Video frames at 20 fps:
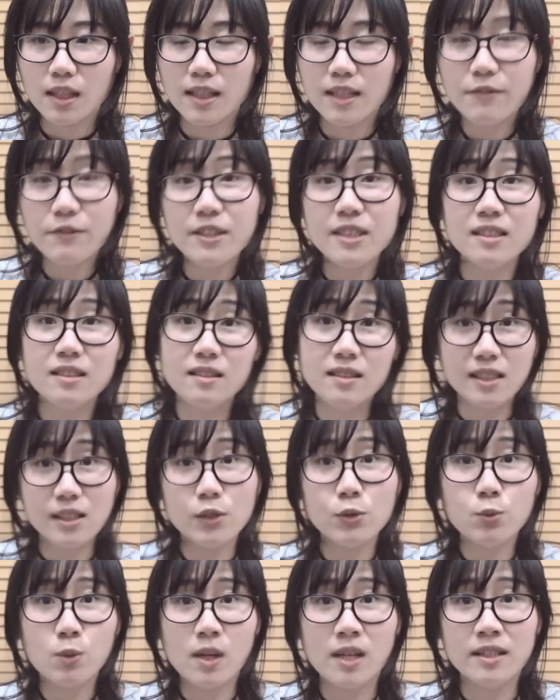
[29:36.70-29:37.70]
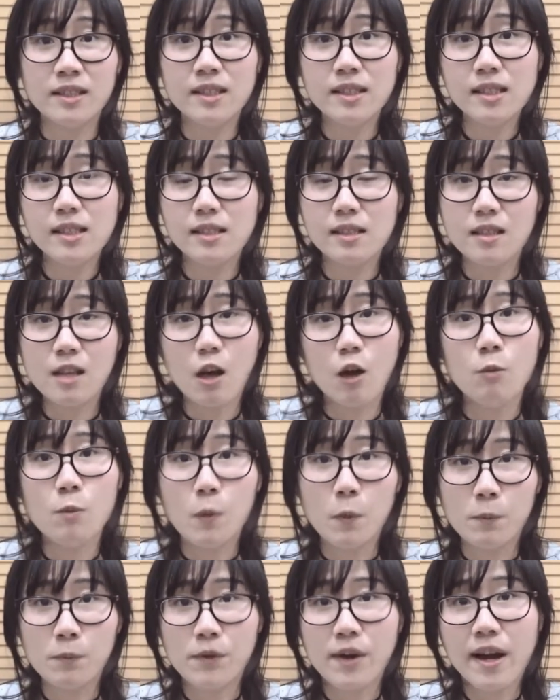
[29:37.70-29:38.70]
even this one, this is a
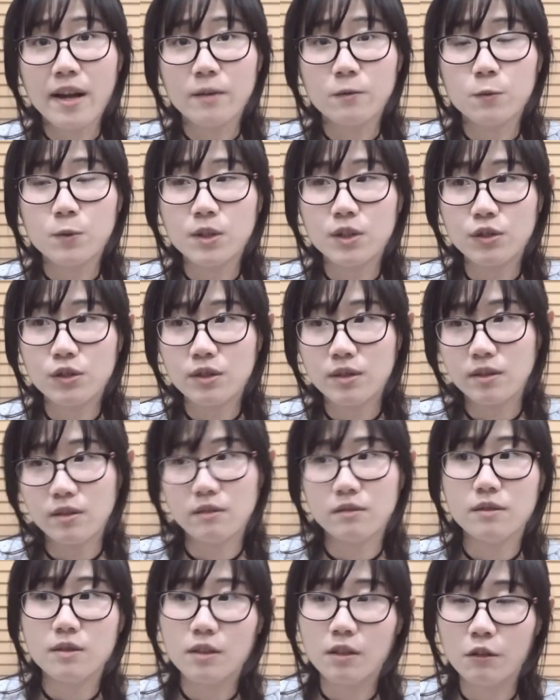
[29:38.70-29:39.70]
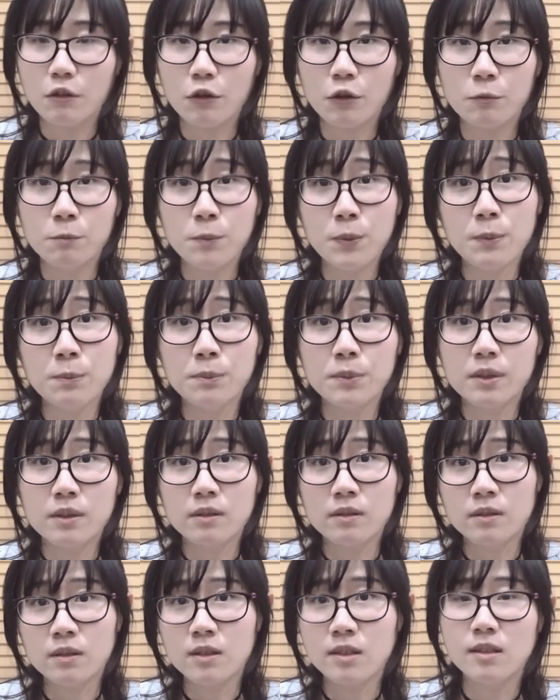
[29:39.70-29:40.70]
Taobao brand, which a lot of
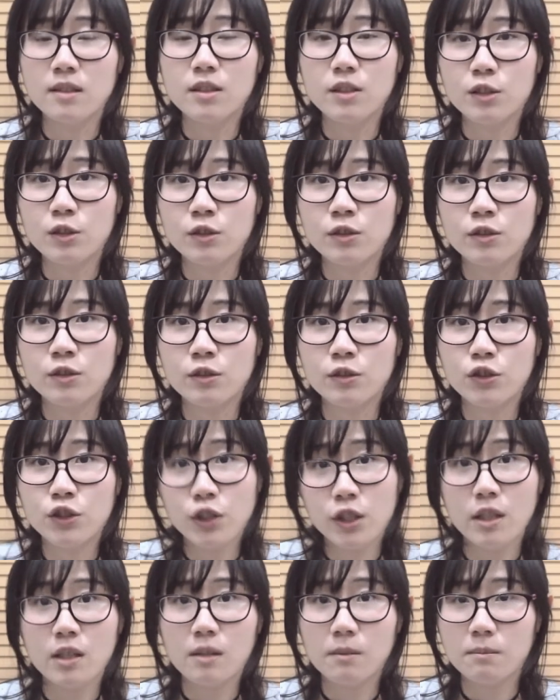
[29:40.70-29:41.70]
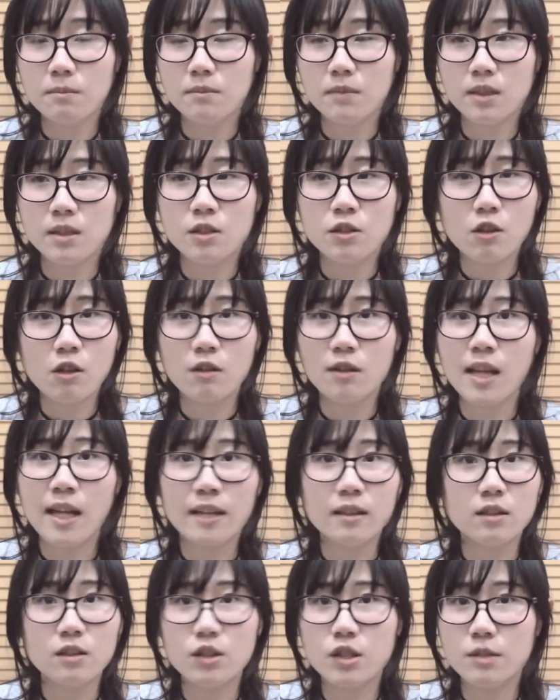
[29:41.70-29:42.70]
people consider cheap. It's not
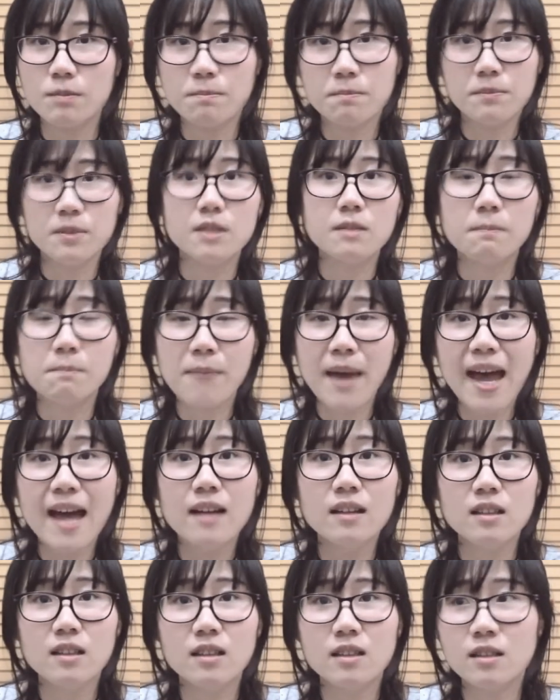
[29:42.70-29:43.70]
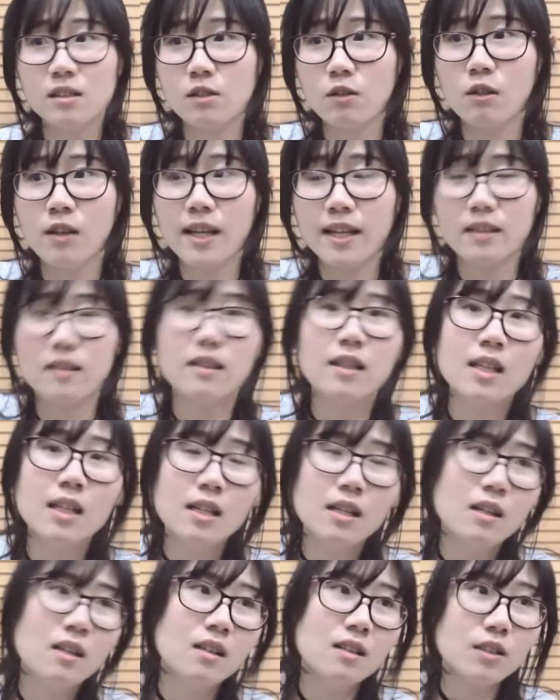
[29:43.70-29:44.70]
like the Japanese or like
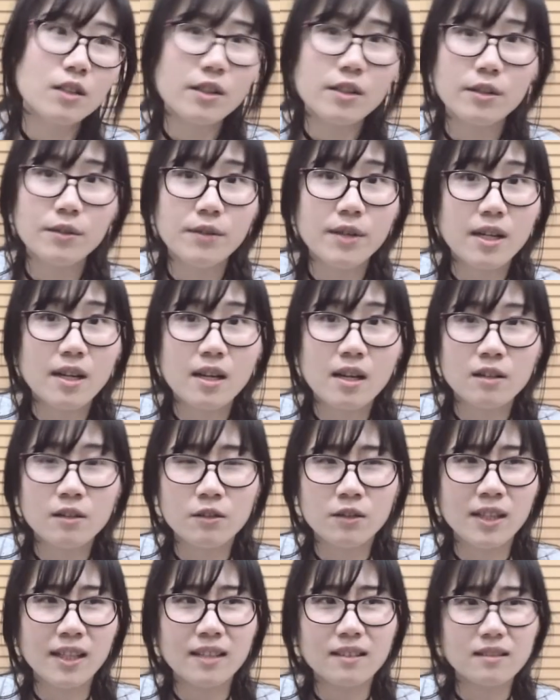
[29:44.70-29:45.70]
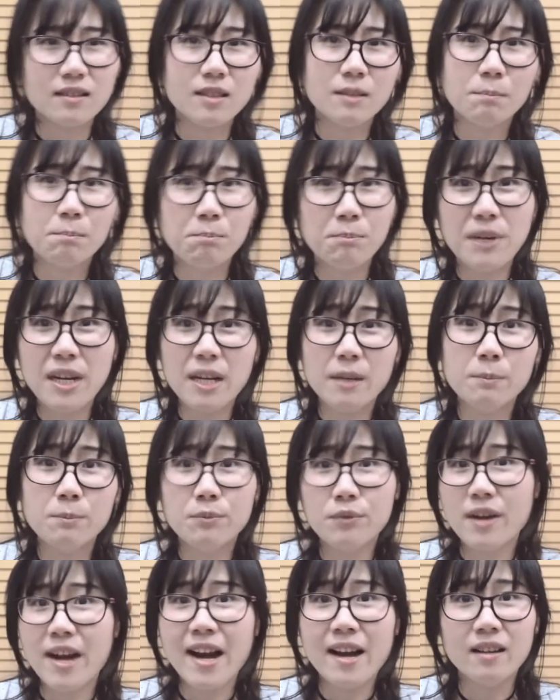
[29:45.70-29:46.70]
Korean or like the big
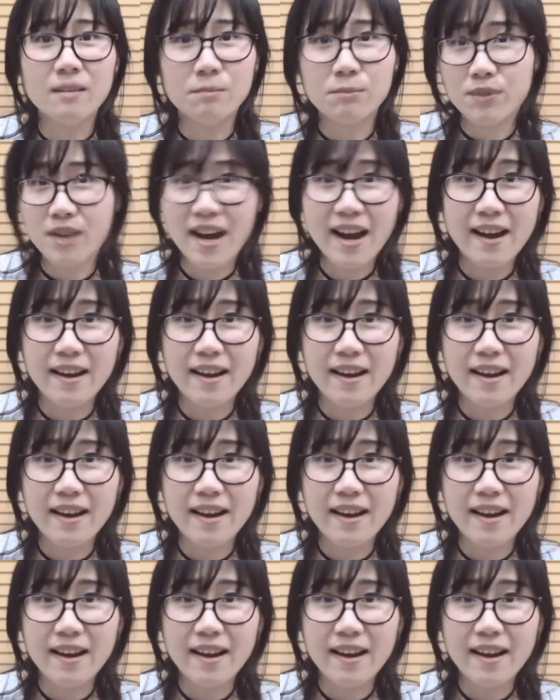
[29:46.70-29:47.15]
brand.